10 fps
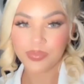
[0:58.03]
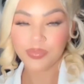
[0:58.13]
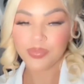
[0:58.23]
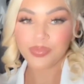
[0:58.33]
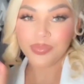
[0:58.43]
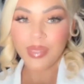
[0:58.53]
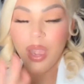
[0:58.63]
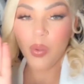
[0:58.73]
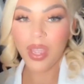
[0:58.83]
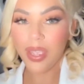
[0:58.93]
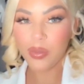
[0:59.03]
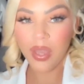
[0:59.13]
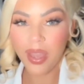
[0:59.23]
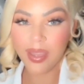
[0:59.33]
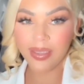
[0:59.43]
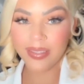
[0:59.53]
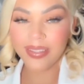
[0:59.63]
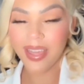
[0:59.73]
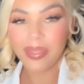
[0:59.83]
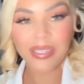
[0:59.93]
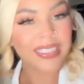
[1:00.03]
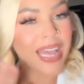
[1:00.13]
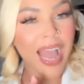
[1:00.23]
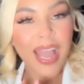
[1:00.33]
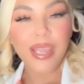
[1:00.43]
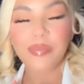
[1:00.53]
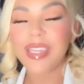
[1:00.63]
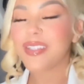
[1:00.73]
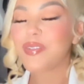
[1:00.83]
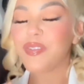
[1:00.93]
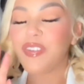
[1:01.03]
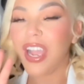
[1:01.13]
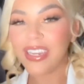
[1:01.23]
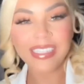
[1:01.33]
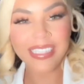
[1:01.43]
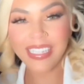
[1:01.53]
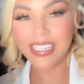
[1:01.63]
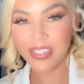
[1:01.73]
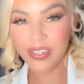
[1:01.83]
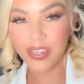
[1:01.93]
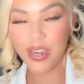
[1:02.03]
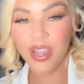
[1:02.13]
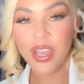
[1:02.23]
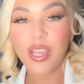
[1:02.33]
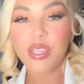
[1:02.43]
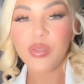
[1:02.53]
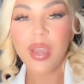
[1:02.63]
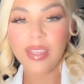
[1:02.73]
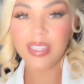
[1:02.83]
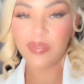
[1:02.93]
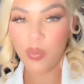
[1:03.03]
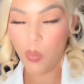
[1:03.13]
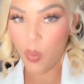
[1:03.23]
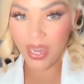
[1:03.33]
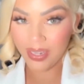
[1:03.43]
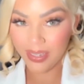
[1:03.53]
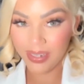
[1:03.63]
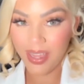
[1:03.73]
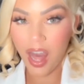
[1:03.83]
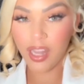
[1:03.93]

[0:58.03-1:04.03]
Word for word: Okay, you guys, the time is finally here. You guys have waited